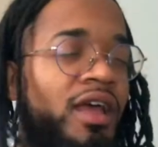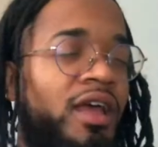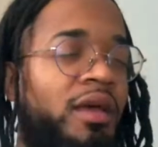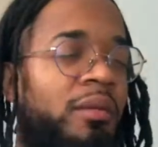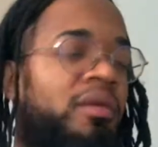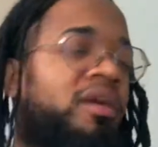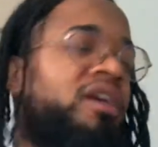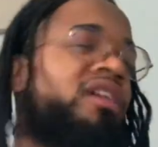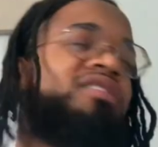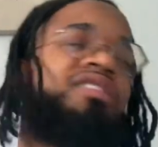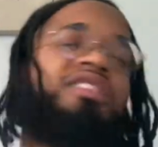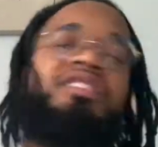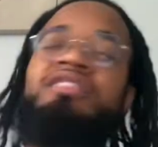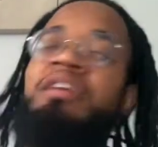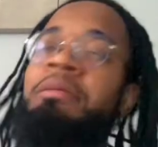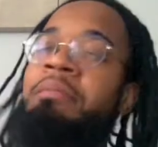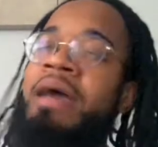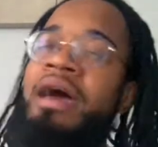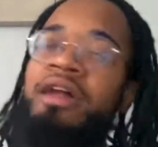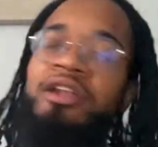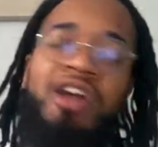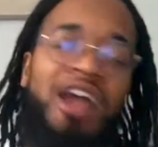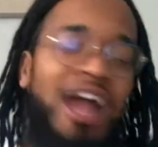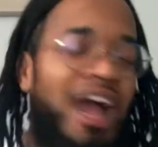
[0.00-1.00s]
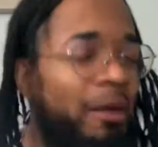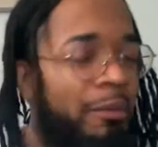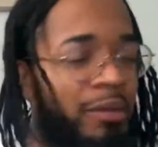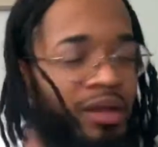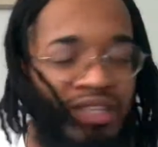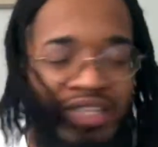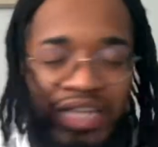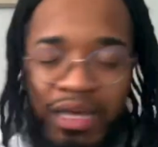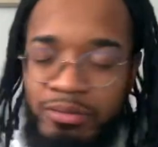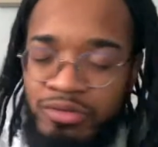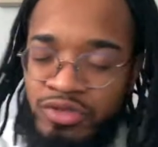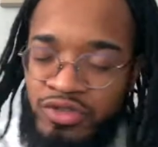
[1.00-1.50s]
Because it doesn't matter how many
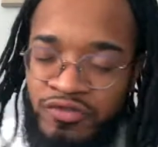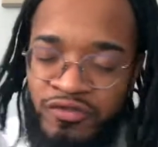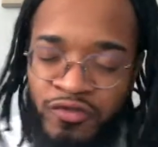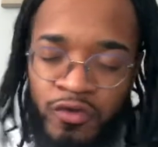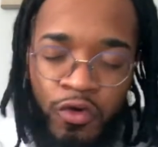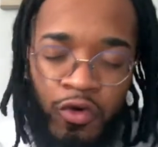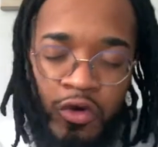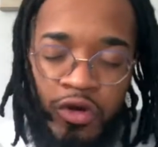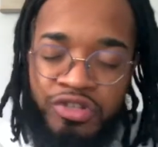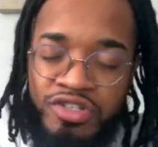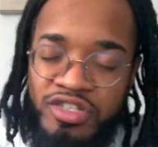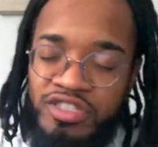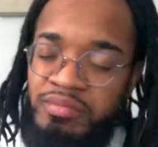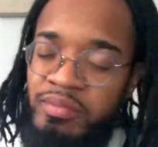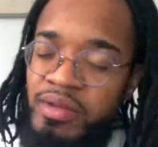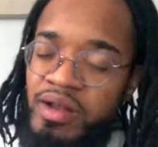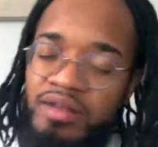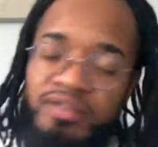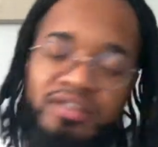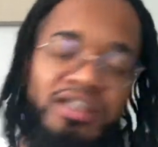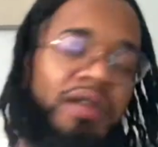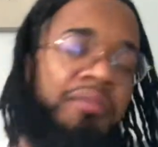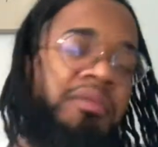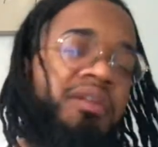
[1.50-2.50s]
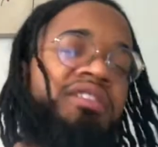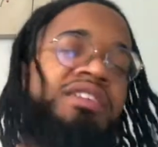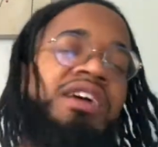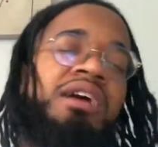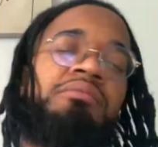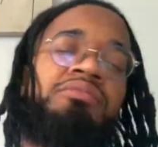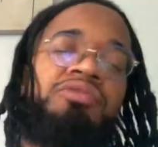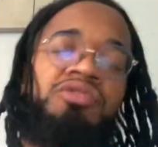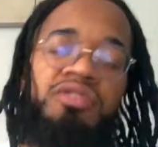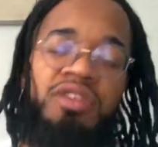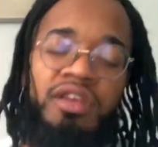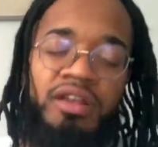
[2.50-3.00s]
times you fall, it just matters how many
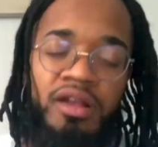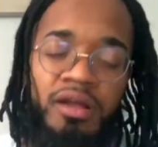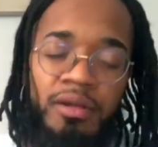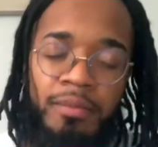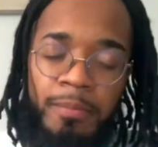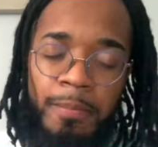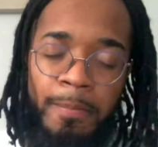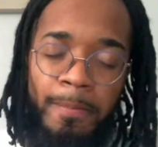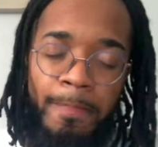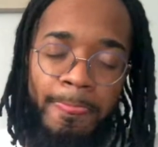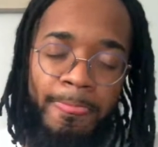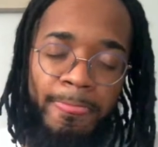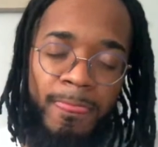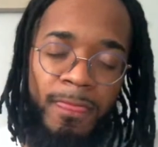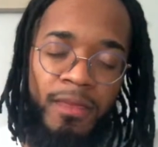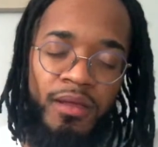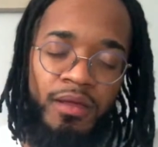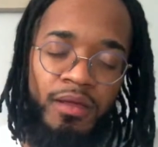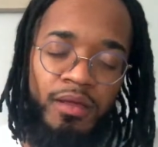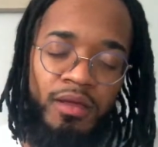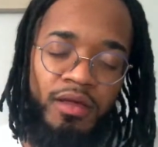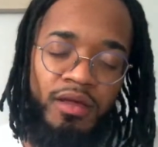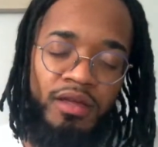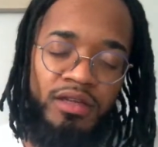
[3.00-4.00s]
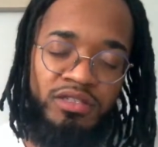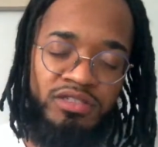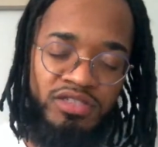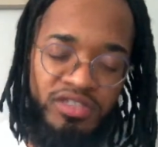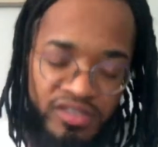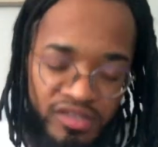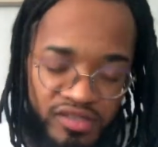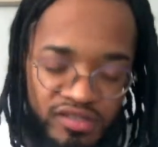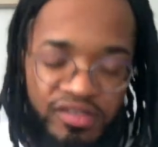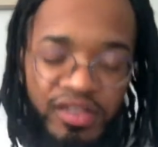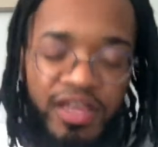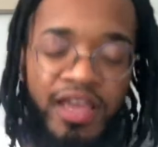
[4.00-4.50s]
times you get up. In
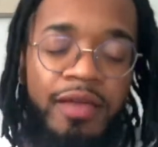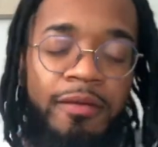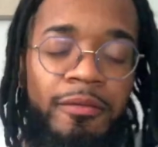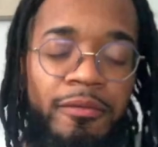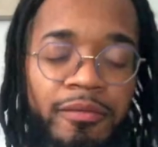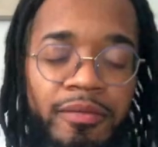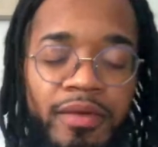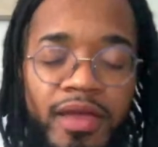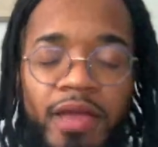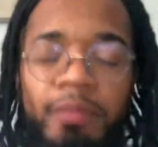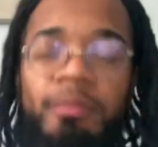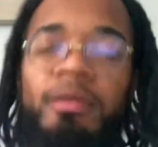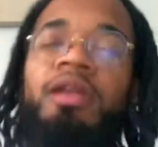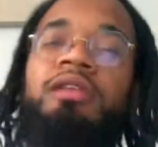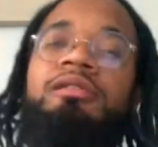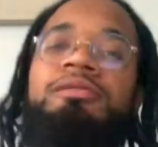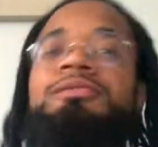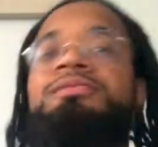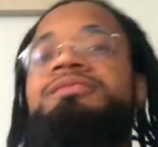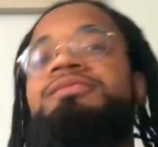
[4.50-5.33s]
Jesus' name, amen.